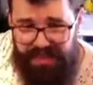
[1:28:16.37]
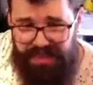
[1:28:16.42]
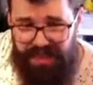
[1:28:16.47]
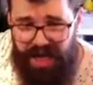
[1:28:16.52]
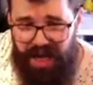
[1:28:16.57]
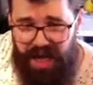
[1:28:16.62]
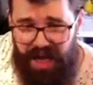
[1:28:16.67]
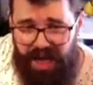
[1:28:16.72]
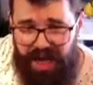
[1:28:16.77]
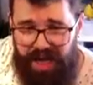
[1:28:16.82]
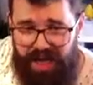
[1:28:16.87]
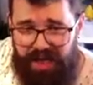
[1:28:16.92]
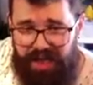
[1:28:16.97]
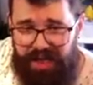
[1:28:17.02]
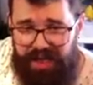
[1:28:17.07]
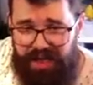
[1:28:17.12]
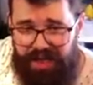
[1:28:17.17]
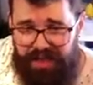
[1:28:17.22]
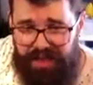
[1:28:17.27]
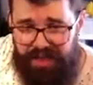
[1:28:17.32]

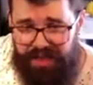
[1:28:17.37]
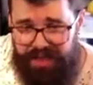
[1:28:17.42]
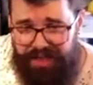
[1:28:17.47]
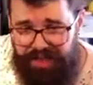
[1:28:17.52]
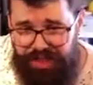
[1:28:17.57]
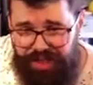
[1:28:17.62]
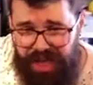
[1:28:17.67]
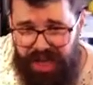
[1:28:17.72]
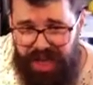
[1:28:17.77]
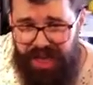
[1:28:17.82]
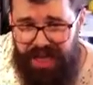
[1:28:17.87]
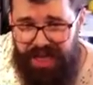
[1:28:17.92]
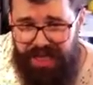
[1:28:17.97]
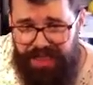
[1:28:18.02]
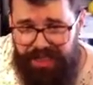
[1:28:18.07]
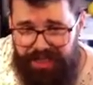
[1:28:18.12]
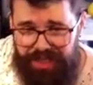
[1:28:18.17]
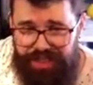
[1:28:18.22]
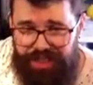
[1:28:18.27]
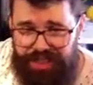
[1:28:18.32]
are the
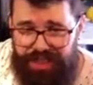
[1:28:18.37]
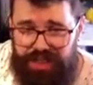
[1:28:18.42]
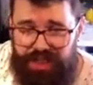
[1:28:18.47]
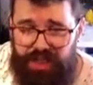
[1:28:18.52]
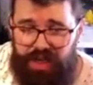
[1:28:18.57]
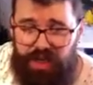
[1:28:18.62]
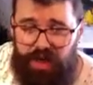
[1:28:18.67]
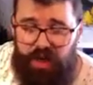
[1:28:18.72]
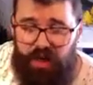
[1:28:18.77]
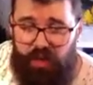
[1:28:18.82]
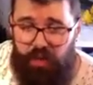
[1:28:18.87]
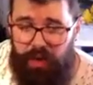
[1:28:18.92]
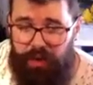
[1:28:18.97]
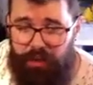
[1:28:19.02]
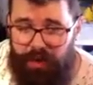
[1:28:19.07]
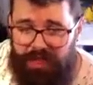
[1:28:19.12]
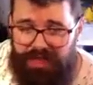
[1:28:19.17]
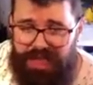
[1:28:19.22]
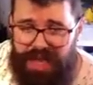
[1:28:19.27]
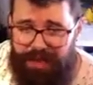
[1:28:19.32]
change. One
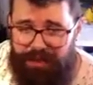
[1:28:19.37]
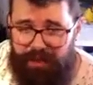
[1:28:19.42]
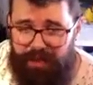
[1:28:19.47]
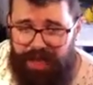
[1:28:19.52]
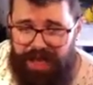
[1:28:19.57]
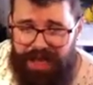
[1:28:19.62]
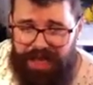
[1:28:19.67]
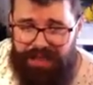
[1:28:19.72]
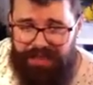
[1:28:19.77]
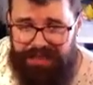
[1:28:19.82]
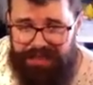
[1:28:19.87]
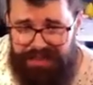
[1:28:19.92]
more time, we'll end.